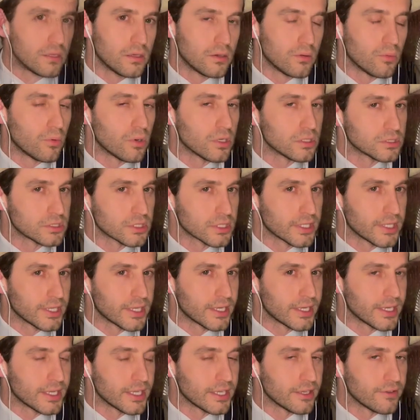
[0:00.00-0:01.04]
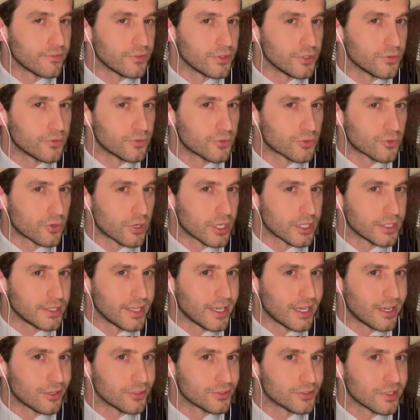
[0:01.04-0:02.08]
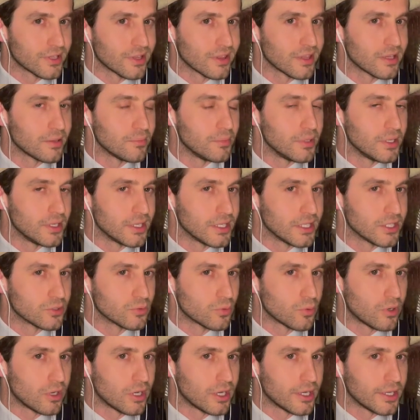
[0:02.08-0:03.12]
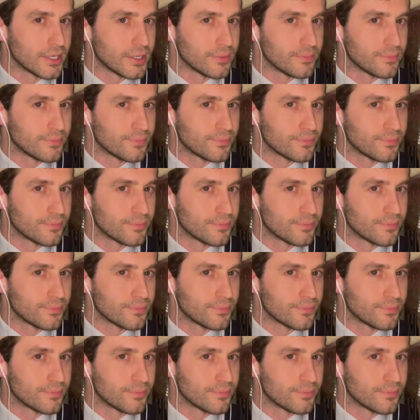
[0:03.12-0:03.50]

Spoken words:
Once again, if you've tried out Lebanese wine,